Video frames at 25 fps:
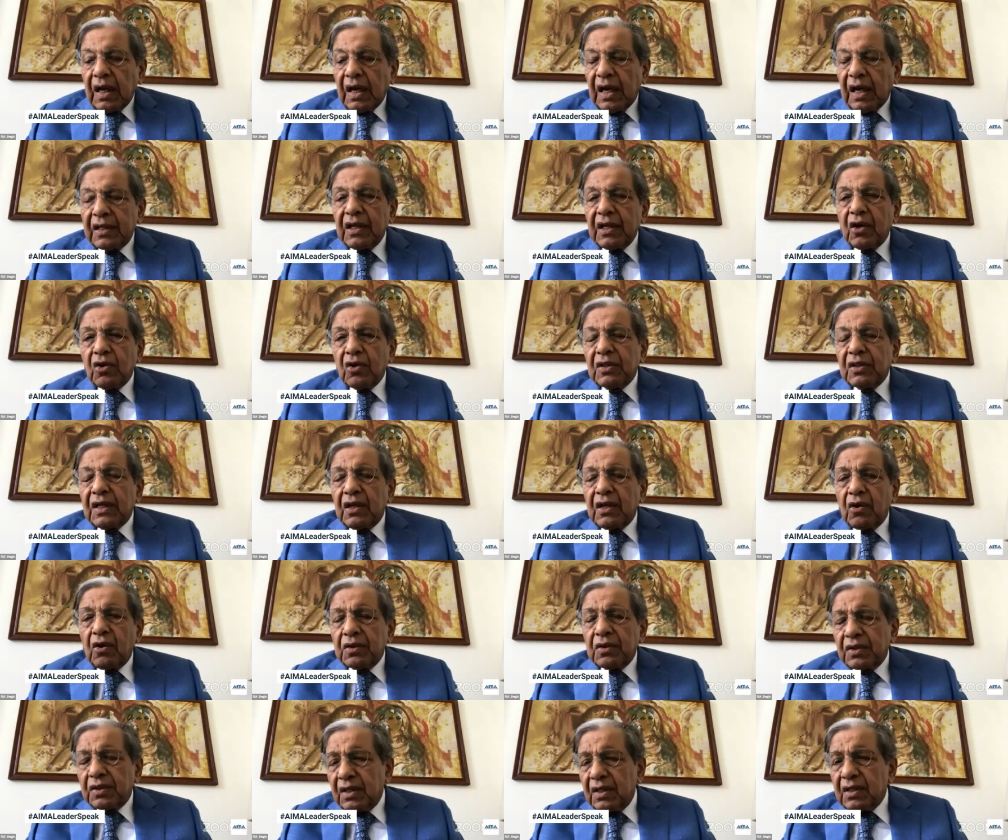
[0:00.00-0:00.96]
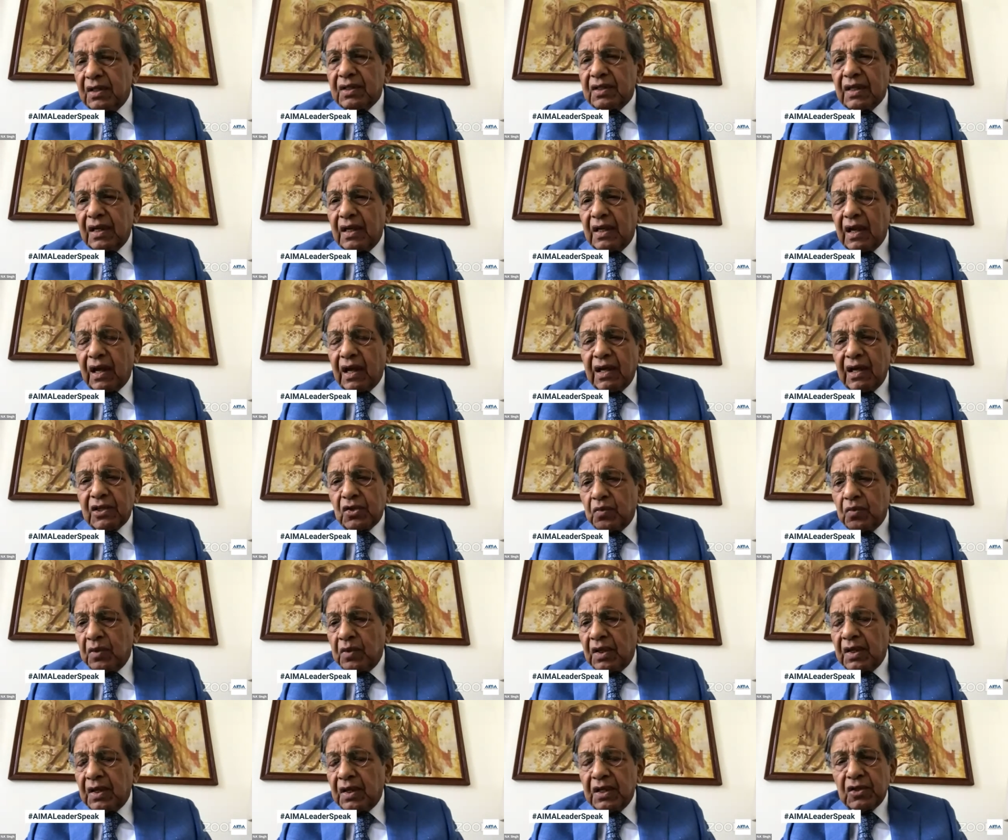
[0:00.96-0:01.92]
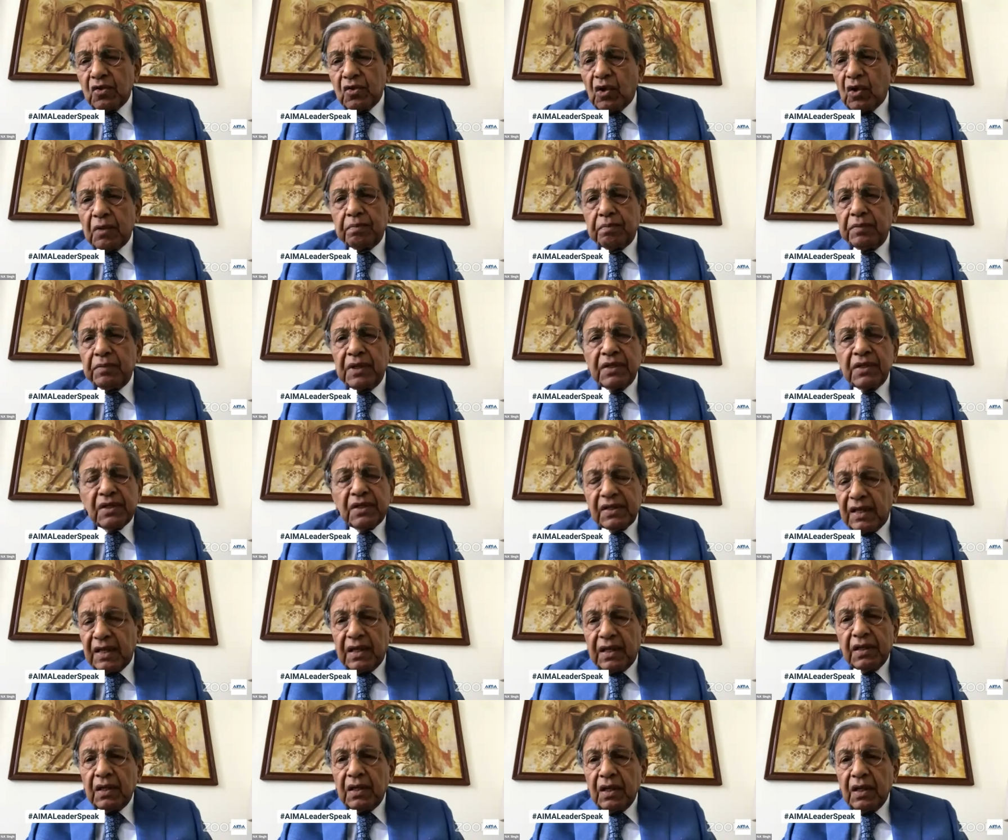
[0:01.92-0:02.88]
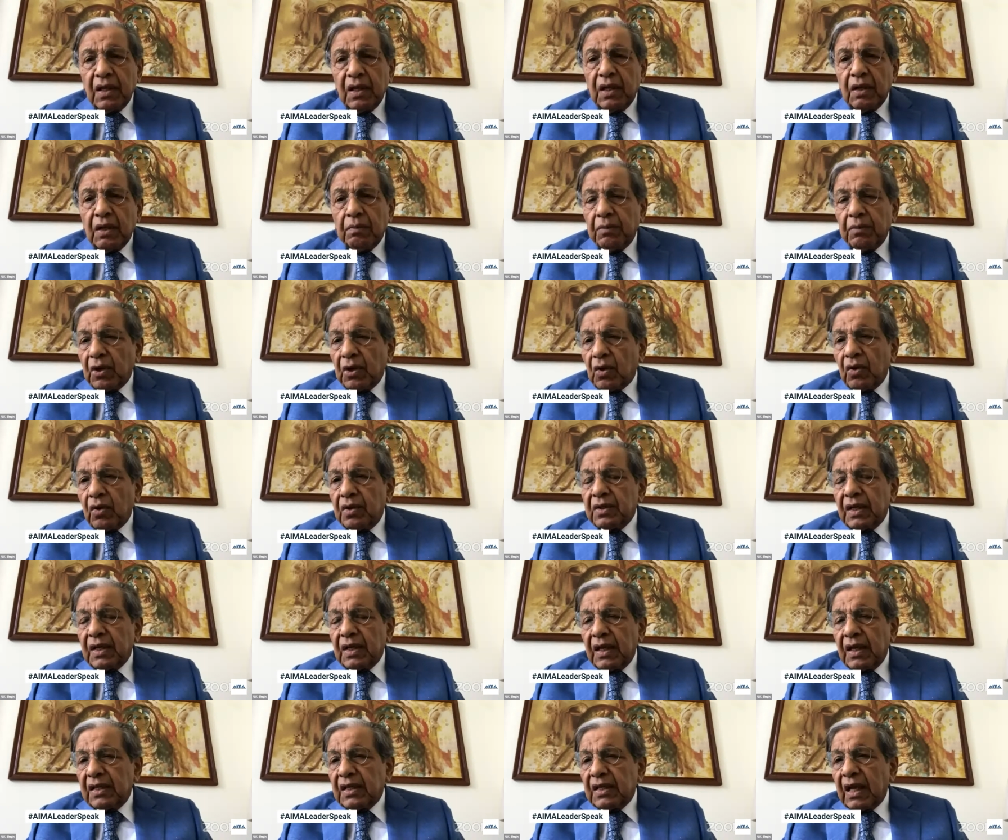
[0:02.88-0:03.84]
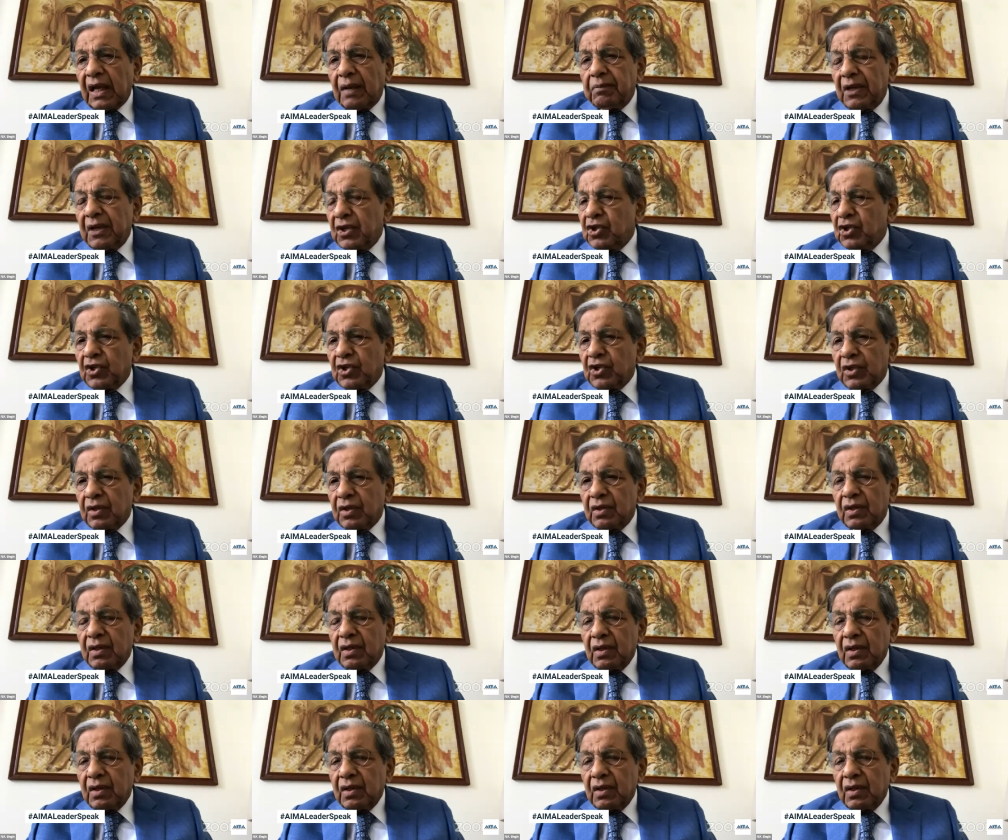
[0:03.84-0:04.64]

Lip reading: I think on this, a last word has not been said, because as I mentioned,